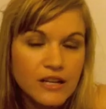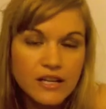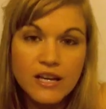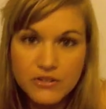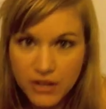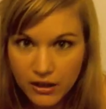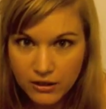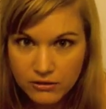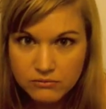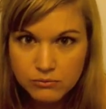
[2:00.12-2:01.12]

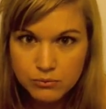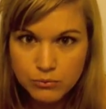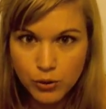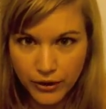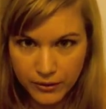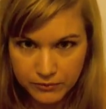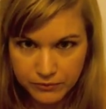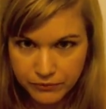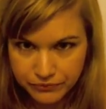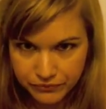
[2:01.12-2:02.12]
ESL program
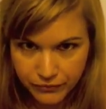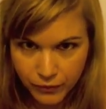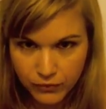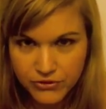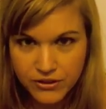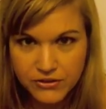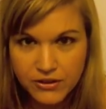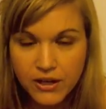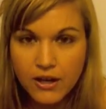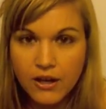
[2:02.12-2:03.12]
overseas.
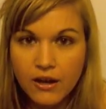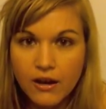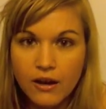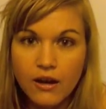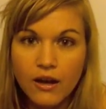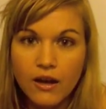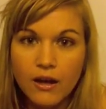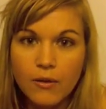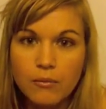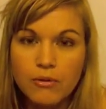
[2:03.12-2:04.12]

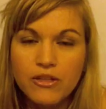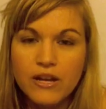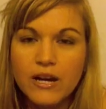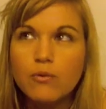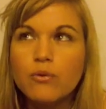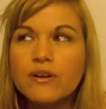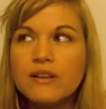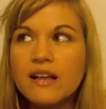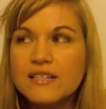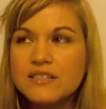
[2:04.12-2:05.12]
But then I
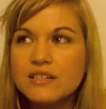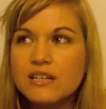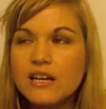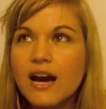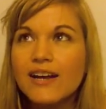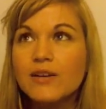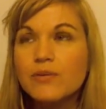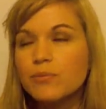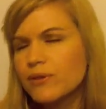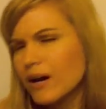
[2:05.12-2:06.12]
realized I
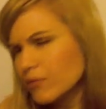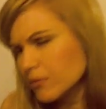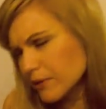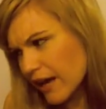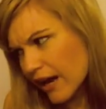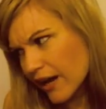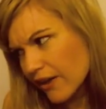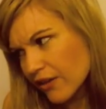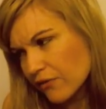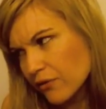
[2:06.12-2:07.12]
could probably
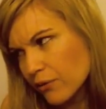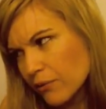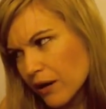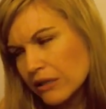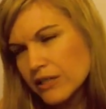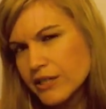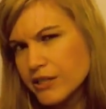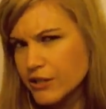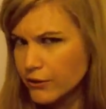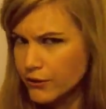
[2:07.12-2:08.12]
hack that for about a
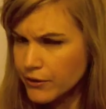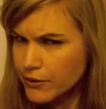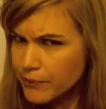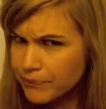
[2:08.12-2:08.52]
year,